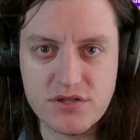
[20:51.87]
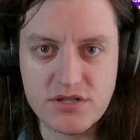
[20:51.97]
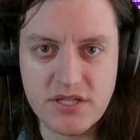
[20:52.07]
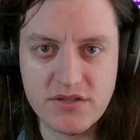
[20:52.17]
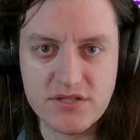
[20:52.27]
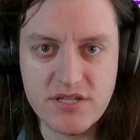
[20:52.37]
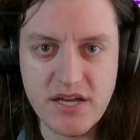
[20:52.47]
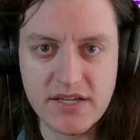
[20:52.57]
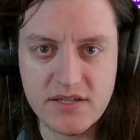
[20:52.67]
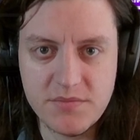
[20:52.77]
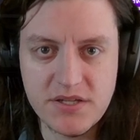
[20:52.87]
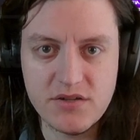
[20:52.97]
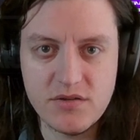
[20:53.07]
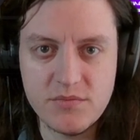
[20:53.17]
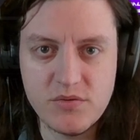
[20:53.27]
Looks like there's not going to be
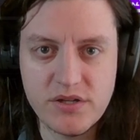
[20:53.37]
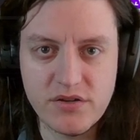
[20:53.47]
an Obi-Wan.